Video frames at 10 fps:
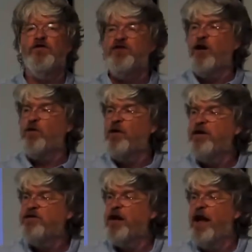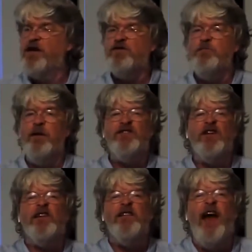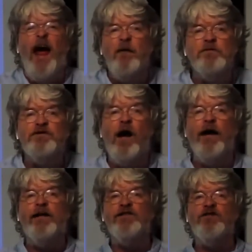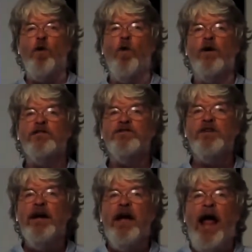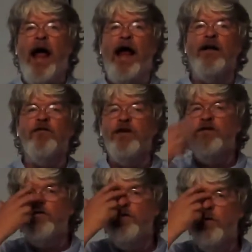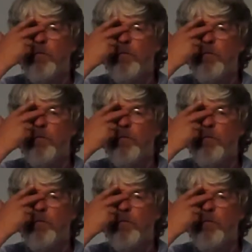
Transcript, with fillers: general education, basically lab science course. And if you just do